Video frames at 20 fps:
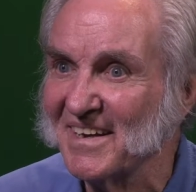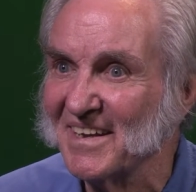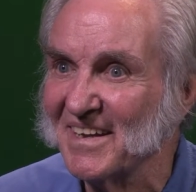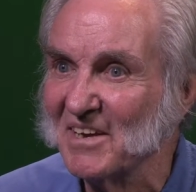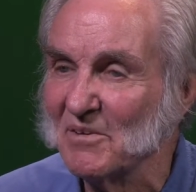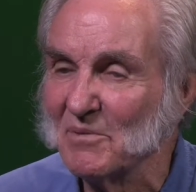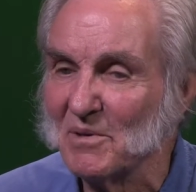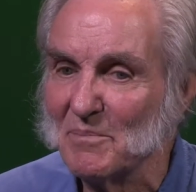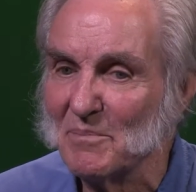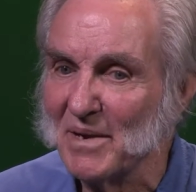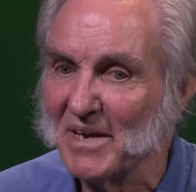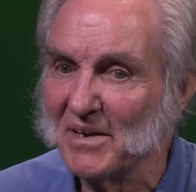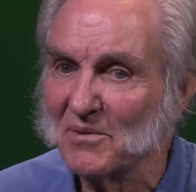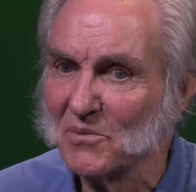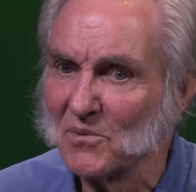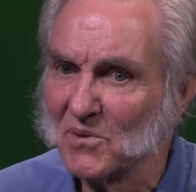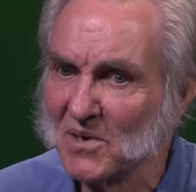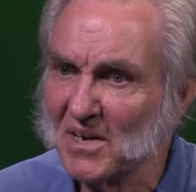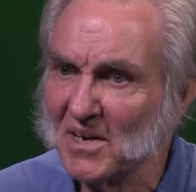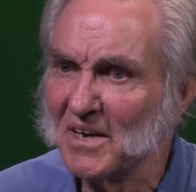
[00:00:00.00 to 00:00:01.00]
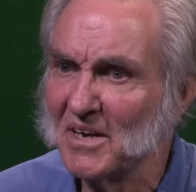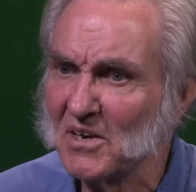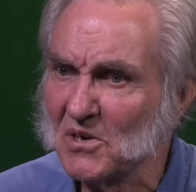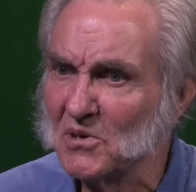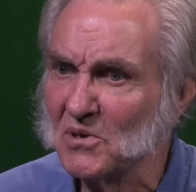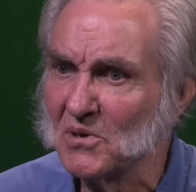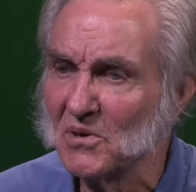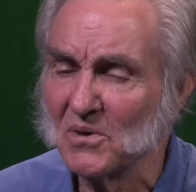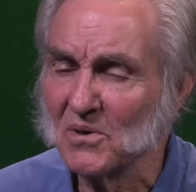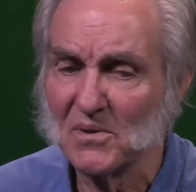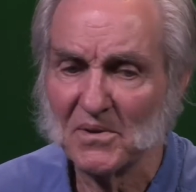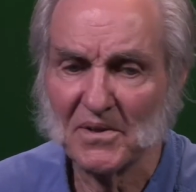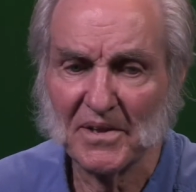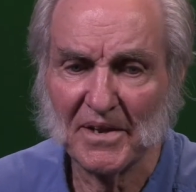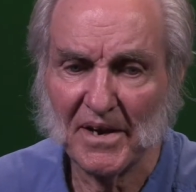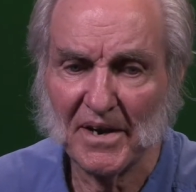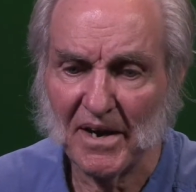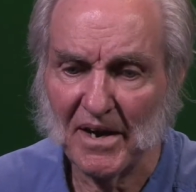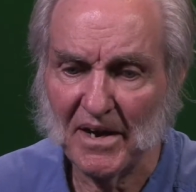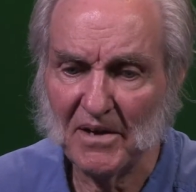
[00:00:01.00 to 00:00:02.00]
it would be really cool
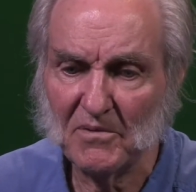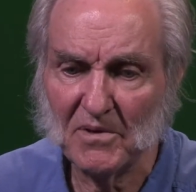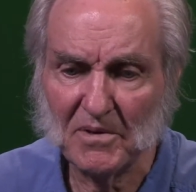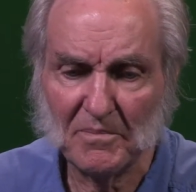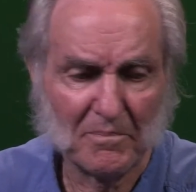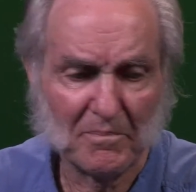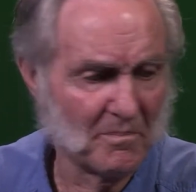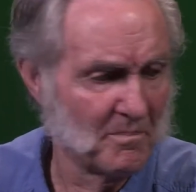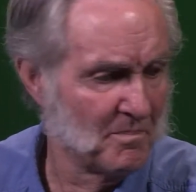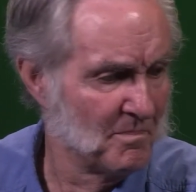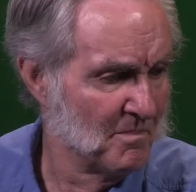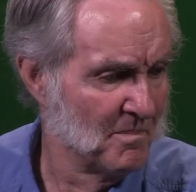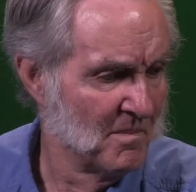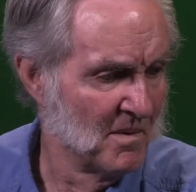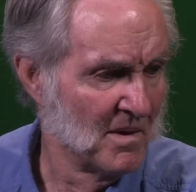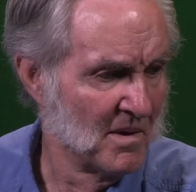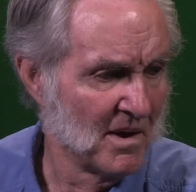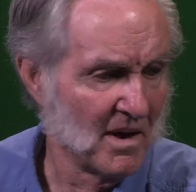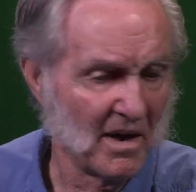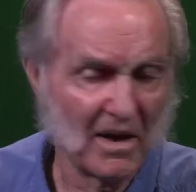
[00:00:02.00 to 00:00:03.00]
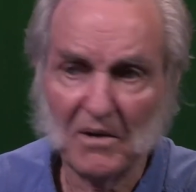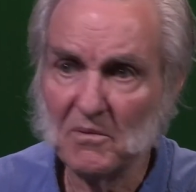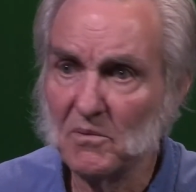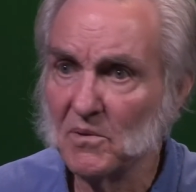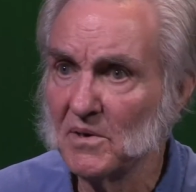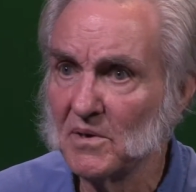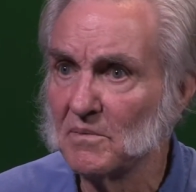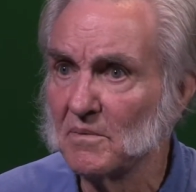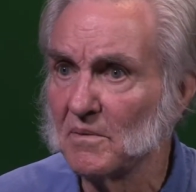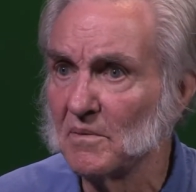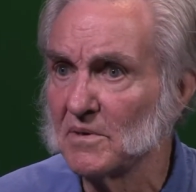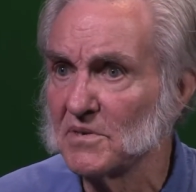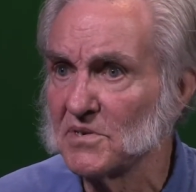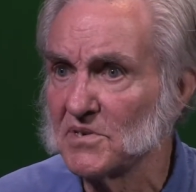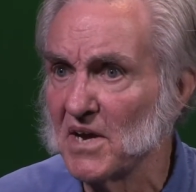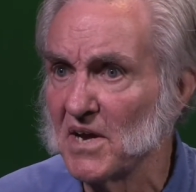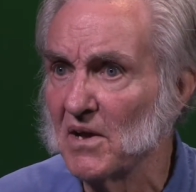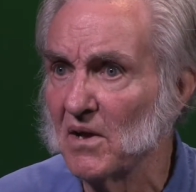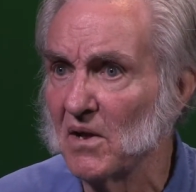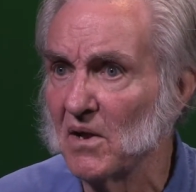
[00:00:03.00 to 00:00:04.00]
that I would
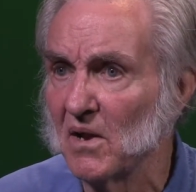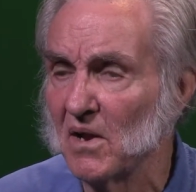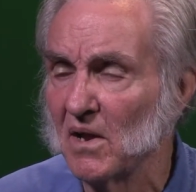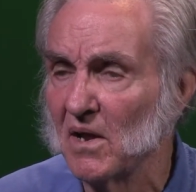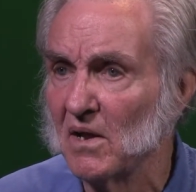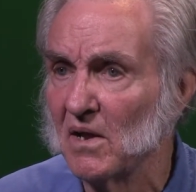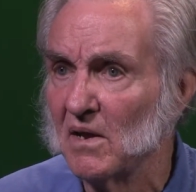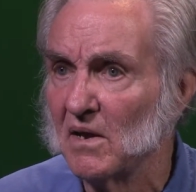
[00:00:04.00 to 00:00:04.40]
sell